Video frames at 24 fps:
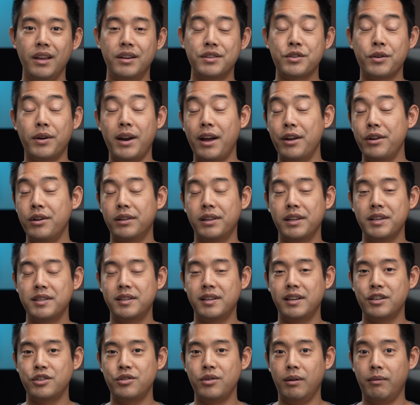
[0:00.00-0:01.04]
So now you're
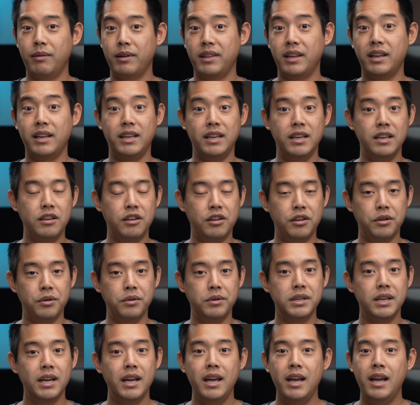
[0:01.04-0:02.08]
listening to everything
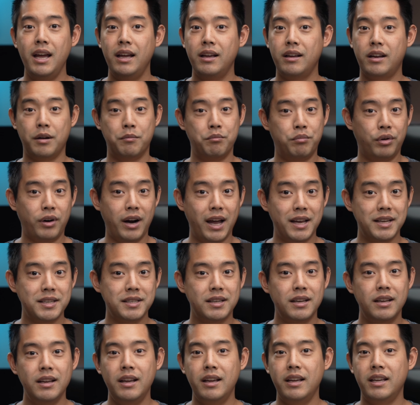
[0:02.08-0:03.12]
EQ'd,
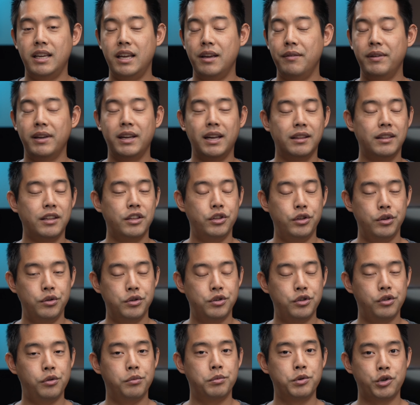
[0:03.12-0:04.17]
compressed, giving it the
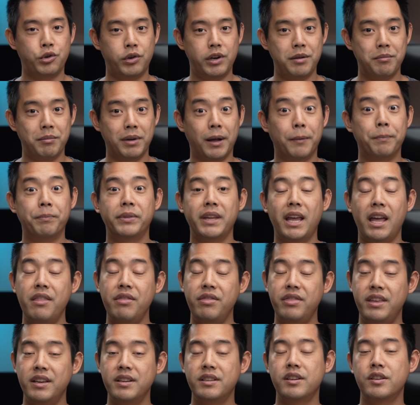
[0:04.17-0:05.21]
YouTube treatment.
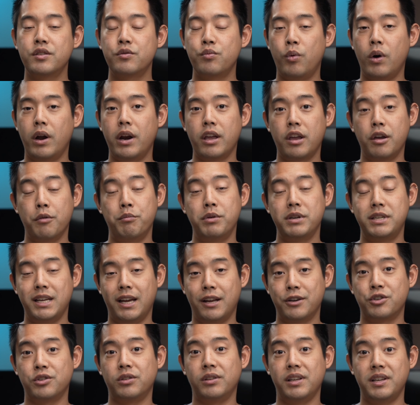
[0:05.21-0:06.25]
And this is what it could
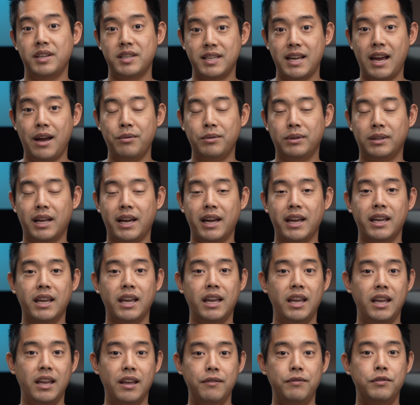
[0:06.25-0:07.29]
potentially sound like
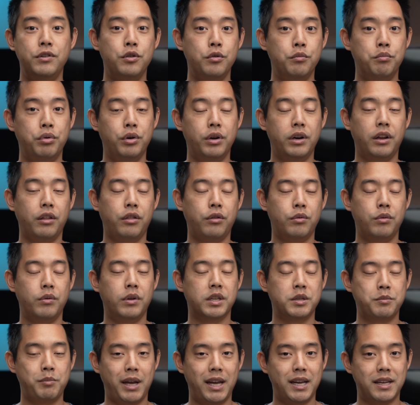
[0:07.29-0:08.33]
if you put it through
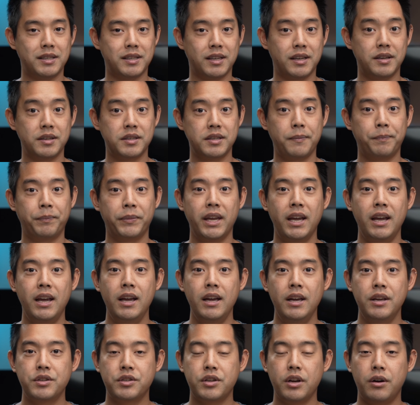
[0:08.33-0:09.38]
its paces.
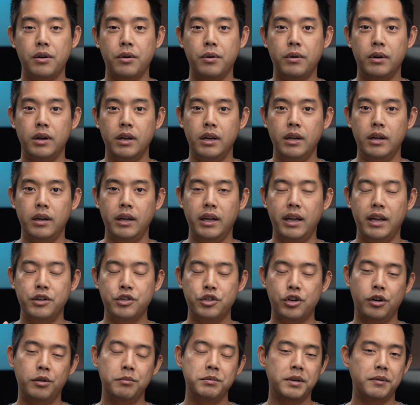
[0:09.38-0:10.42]
So in
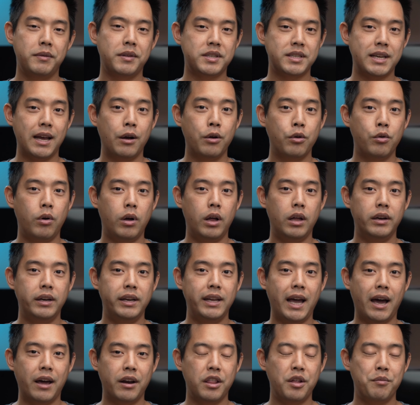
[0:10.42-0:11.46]
terms of the sound
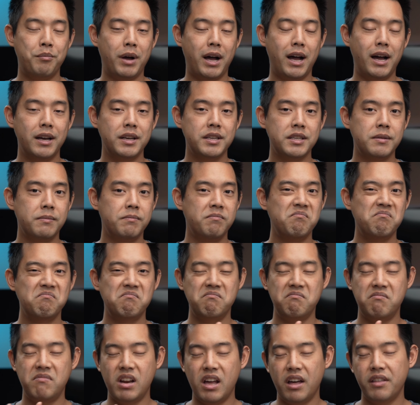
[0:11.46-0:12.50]
quality out of the box,
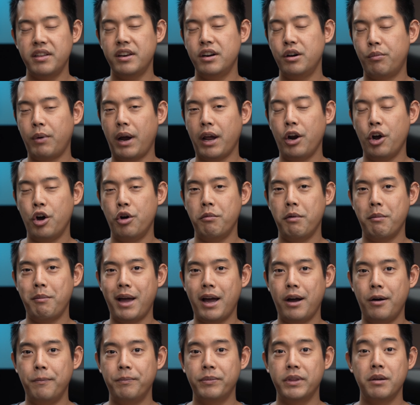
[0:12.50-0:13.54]
Nothing to write home
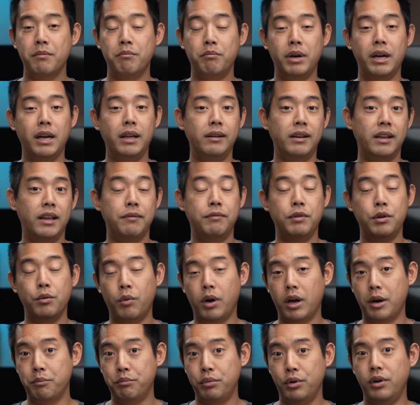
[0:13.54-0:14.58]
about, but if you
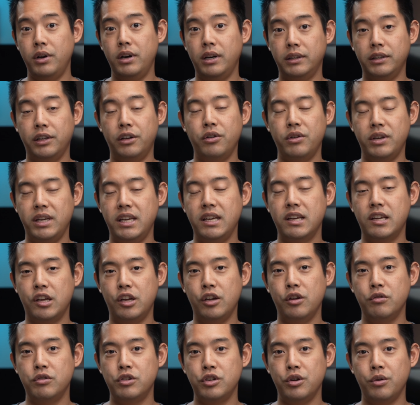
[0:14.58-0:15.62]
want to put a little
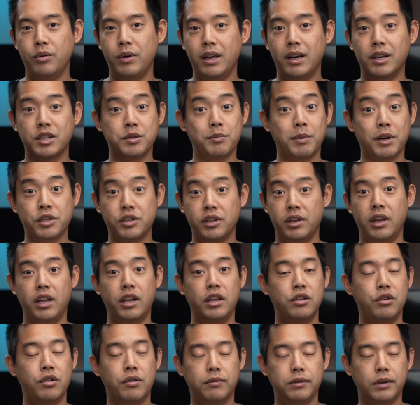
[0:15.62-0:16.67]
EQ to it, especially
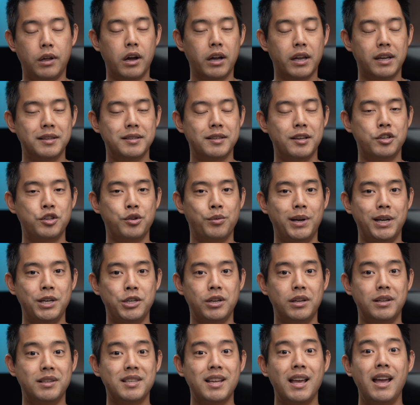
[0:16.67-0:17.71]
in your vlogging
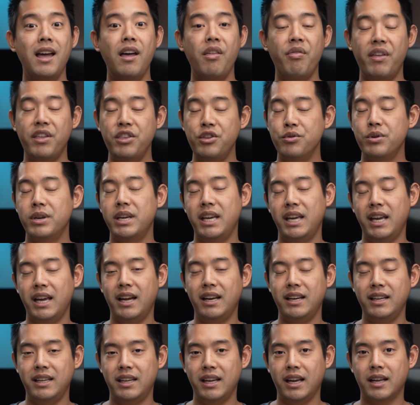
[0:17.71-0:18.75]
situations, then you
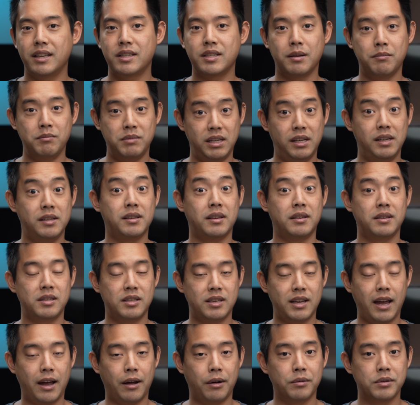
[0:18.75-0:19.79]
can get some decent
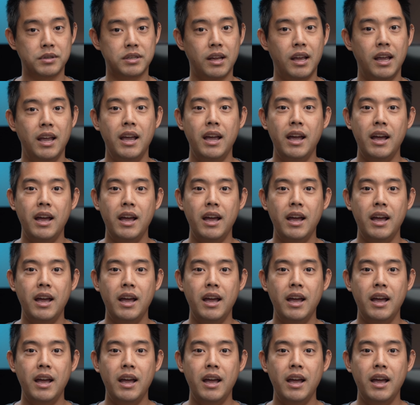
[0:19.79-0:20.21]
sounds.